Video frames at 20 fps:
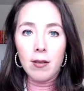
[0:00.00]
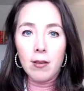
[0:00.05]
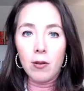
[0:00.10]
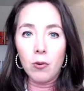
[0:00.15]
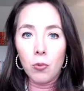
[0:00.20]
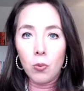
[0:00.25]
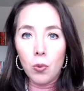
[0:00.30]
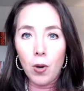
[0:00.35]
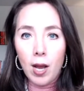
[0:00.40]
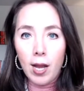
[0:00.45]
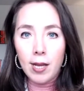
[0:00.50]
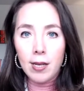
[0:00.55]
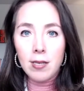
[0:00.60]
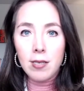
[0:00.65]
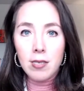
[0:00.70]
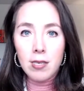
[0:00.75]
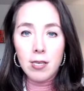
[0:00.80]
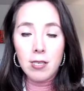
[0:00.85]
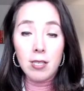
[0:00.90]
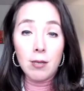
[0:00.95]
the right
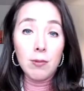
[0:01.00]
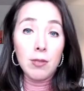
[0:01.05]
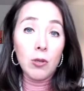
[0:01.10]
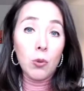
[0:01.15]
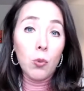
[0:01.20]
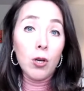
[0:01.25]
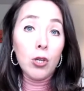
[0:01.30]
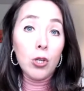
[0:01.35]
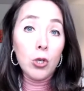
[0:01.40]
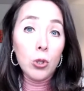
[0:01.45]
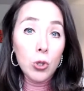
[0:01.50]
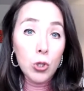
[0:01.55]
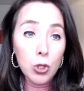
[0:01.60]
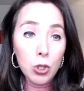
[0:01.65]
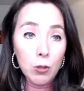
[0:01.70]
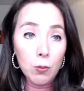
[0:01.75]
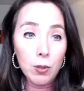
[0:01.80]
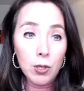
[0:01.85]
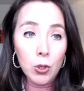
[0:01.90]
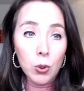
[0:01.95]
systems and what you
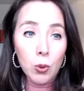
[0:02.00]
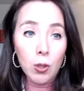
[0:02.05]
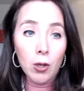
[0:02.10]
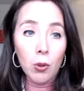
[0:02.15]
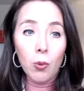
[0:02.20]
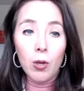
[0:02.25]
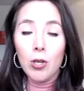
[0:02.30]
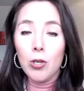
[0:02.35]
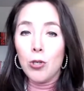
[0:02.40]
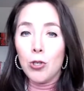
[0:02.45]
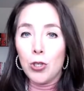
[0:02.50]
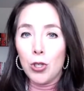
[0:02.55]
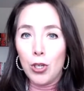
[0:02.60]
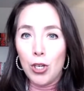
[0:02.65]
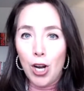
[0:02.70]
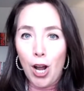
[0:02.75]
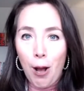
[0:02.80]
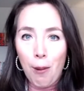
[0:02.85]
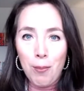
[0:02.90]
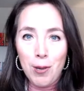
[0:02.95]
should be doing, what you should
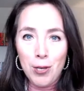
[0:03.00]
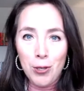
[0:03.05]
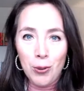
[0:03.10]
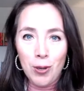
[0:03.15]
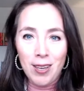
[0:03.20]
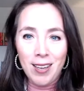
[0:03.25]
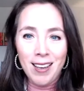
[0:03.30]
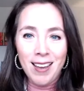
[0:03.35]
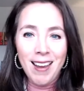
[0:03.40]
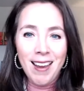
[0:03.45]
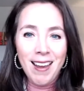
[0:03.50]
not be doing